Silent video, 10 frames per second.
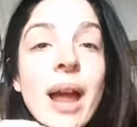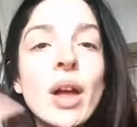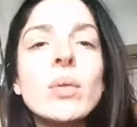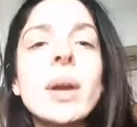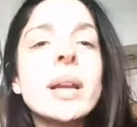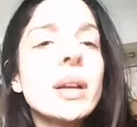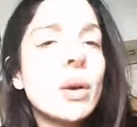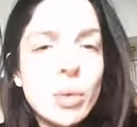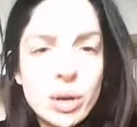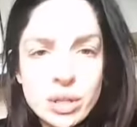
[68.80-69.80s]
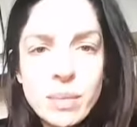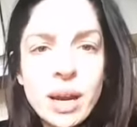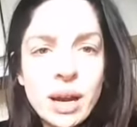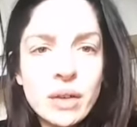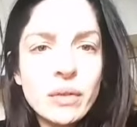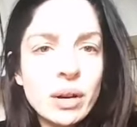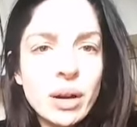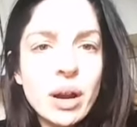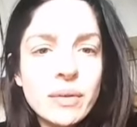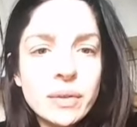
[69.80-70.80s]
I already don't wash my hair
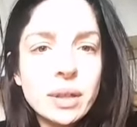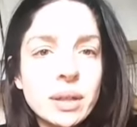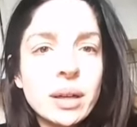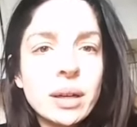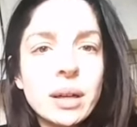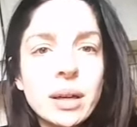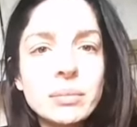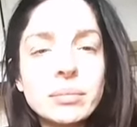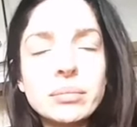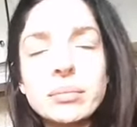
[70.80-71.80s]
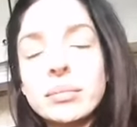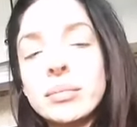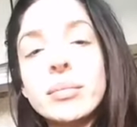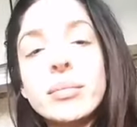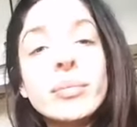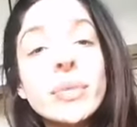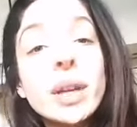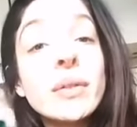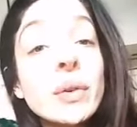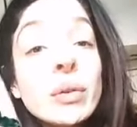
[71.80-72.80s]
very often. Um,
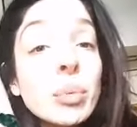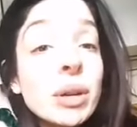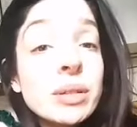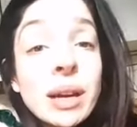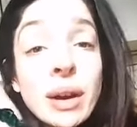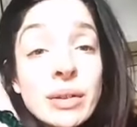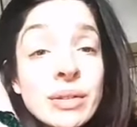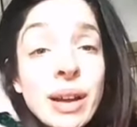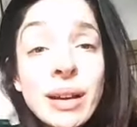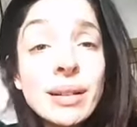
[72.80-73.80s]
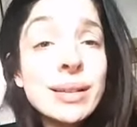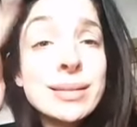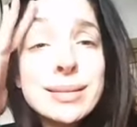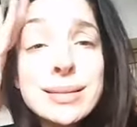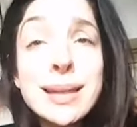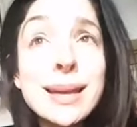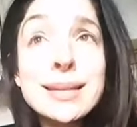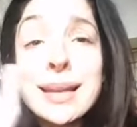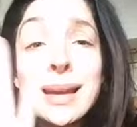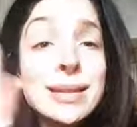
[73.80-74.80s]
if you speak to hairstylists,
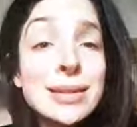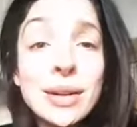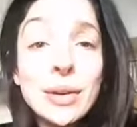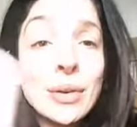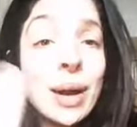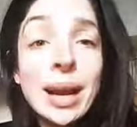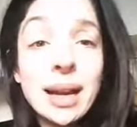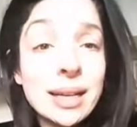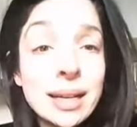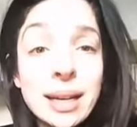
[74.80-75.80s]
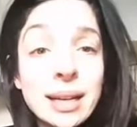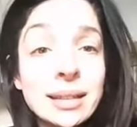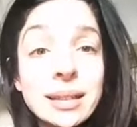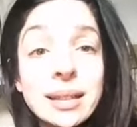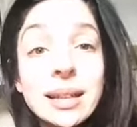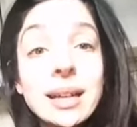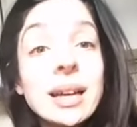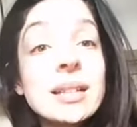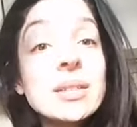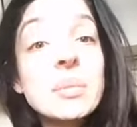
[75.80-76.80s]
they say it's a great idea.
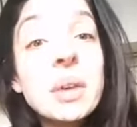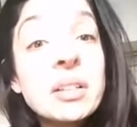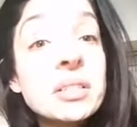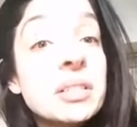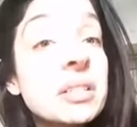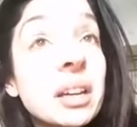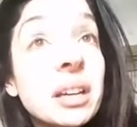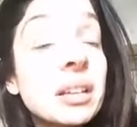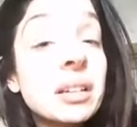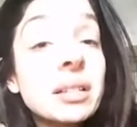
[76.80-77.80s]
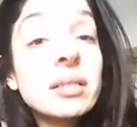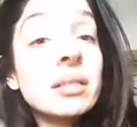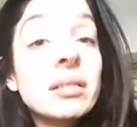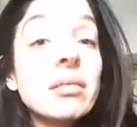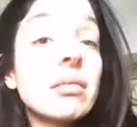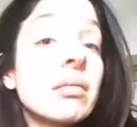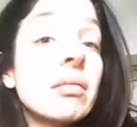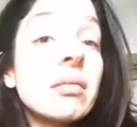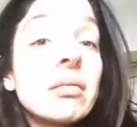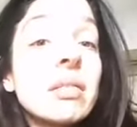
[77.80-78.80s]
So I'm not just like,
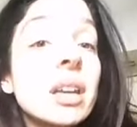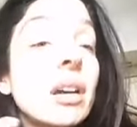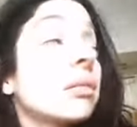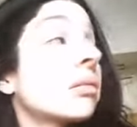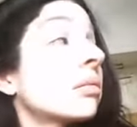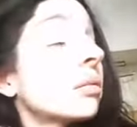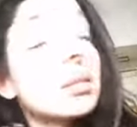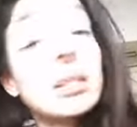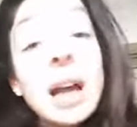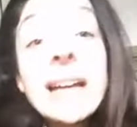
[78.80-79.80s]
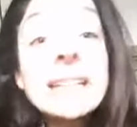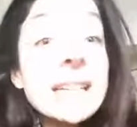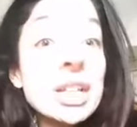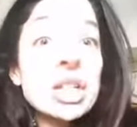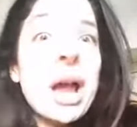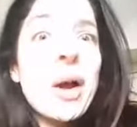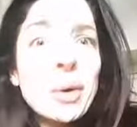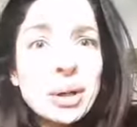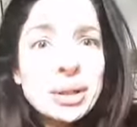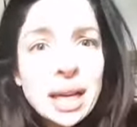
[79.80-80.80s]
you know, I take
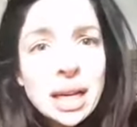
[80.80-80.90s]
showers.